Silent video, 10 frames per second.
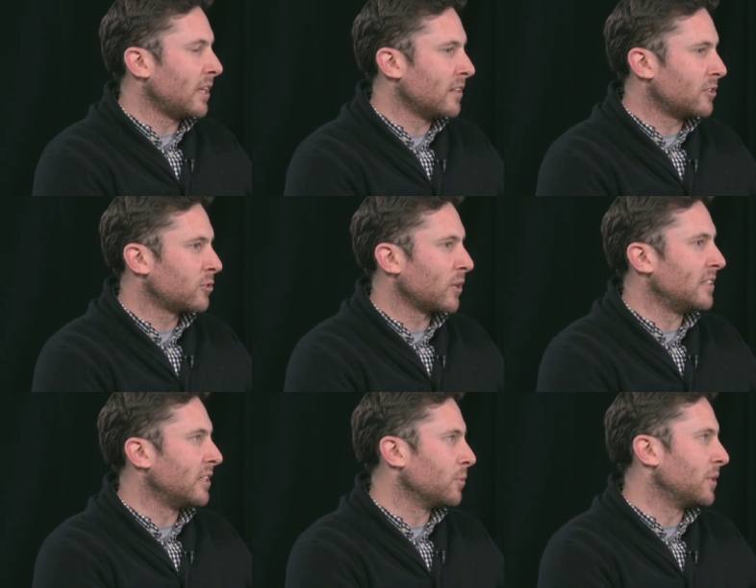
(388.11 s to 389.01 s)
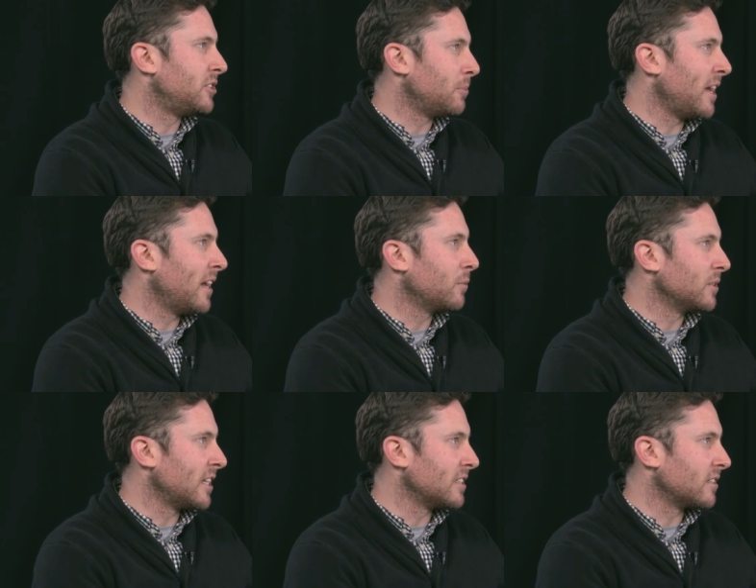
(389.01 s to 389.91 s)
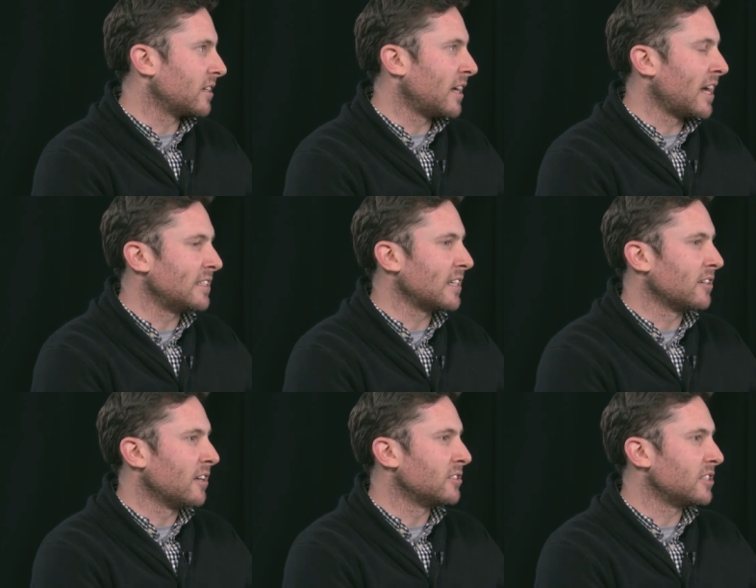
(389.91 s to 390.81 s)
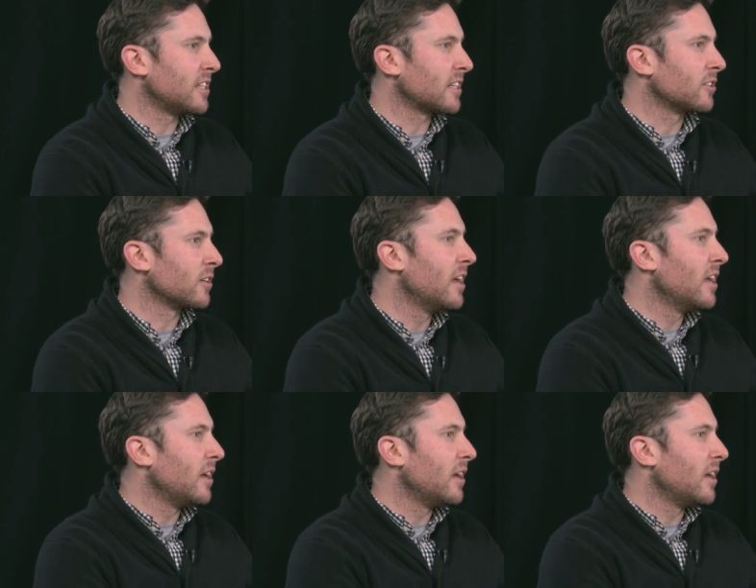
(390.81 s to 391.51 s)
in a trade deal with Japan, which has a, a high technology sector,